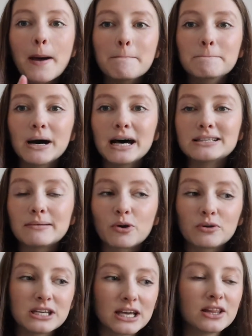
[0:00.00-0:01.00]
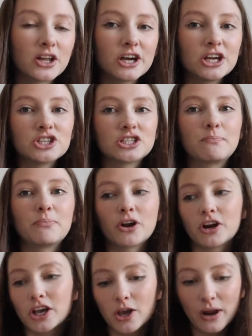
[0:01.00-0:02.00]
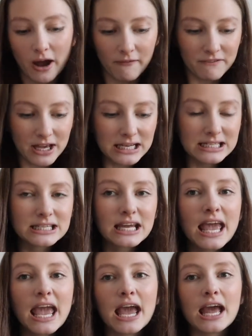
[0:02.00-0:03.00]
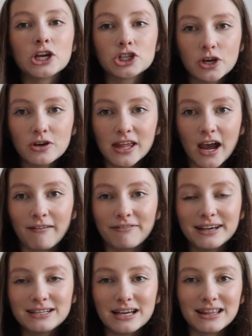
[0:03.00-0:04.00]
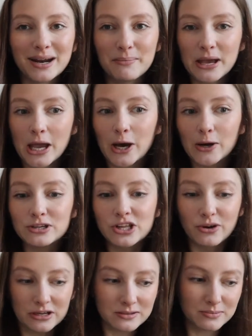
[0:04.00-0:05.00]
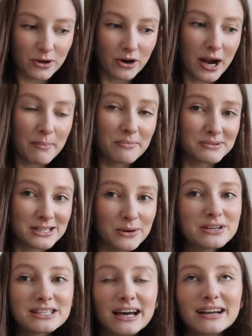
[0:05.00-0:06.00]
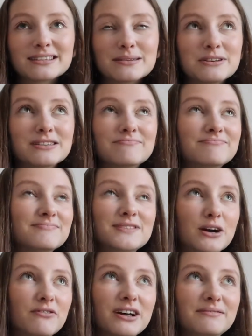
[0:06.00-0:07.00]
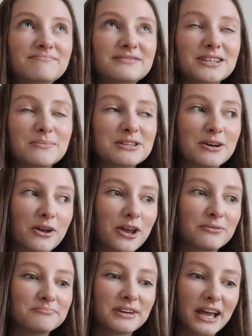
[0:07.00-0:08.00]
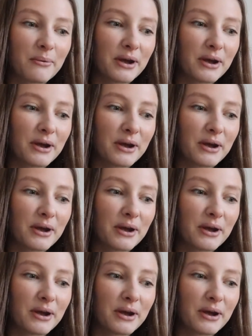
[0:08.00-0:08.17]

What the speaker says: But I'm going to eat lunch, put on a cute outfit, show you the outfit, and then I'm gonna go to the Christmas program. I'm so excited, it's gonna be so fun. It's gonna be so cute, I can't